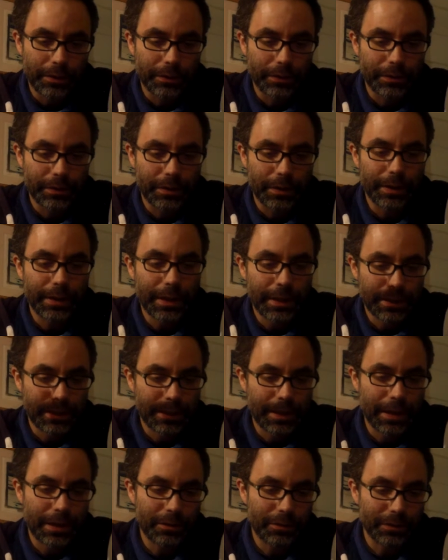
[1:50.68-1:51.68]
there's the
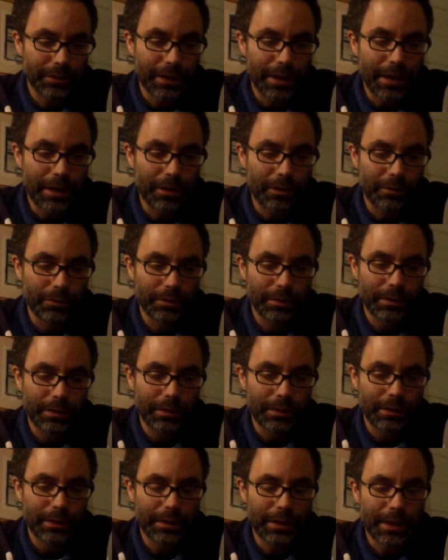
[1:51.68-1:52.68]
next scale down
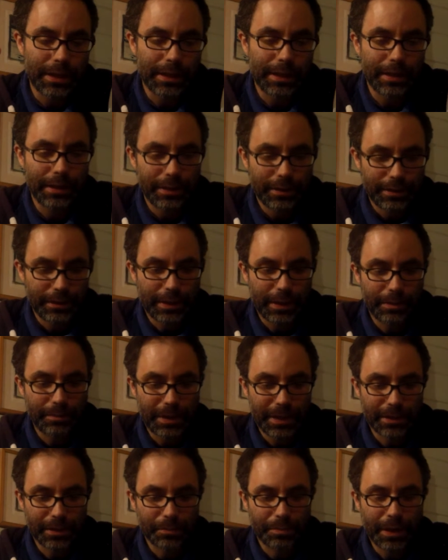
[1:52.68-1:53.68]
that
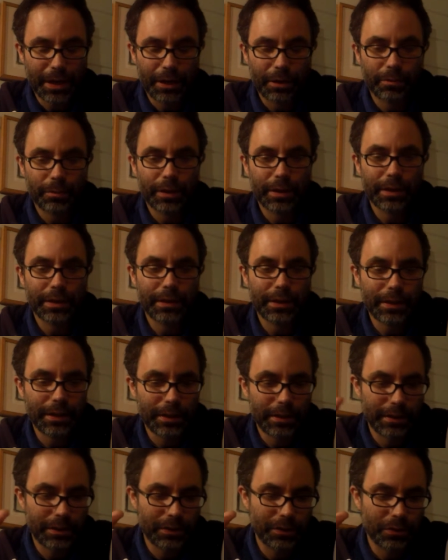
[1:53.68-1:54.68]
it makes a pair with
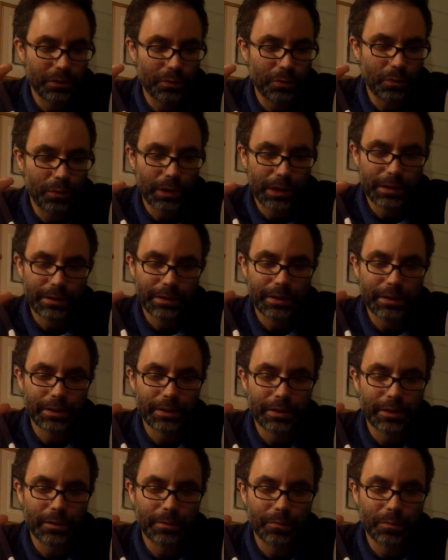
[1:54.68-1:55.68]
is organ
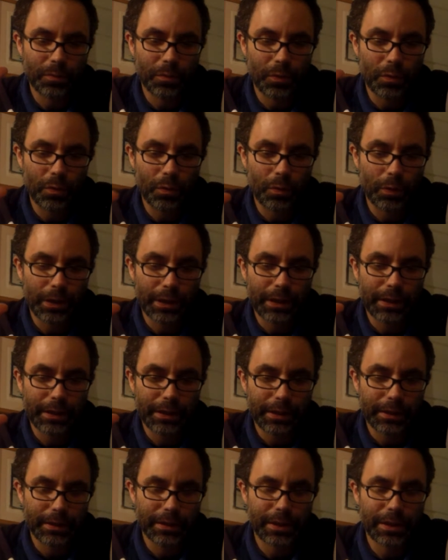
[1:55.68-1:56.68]
system,
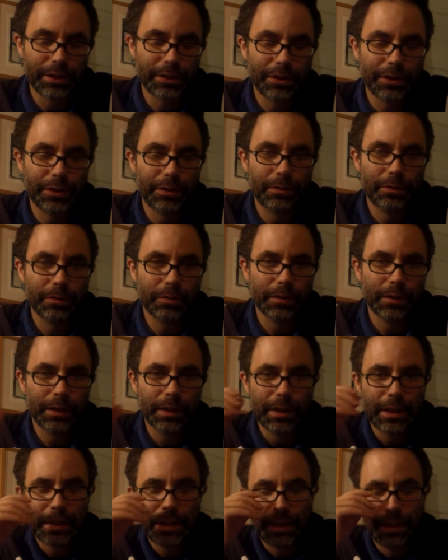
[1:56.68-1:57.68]
organ, and tissue,
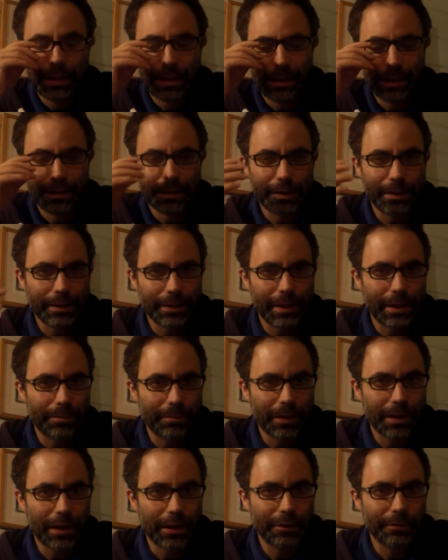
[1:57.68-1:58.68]
and it has the
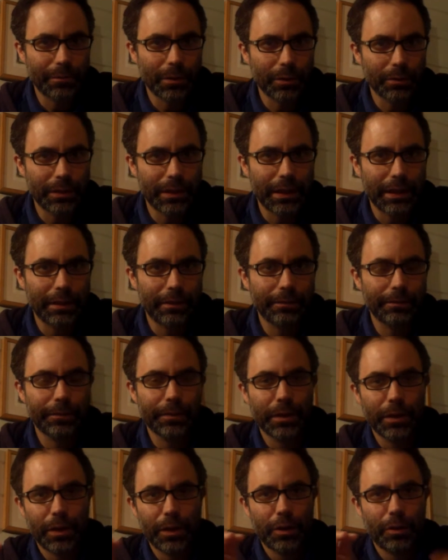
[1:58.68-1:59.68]
same kind of motif
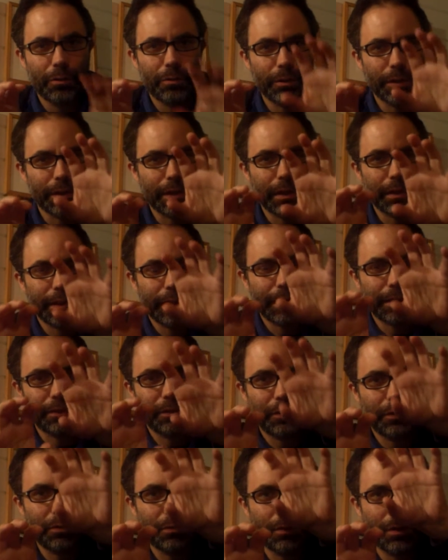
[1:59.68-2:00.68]
where it's got
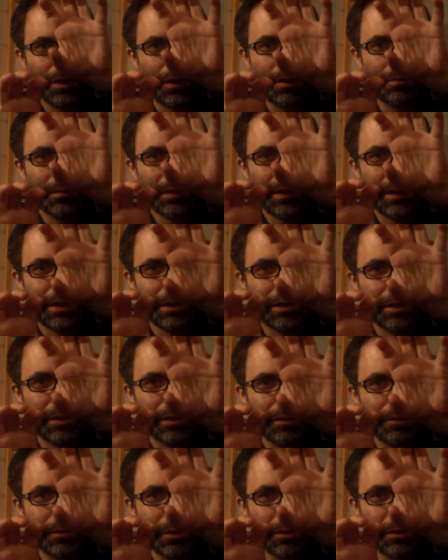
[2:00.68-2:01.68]
like 2
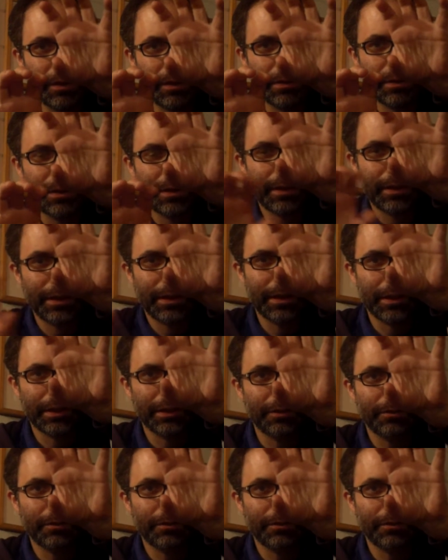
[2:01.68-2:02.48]
combinations of units and then a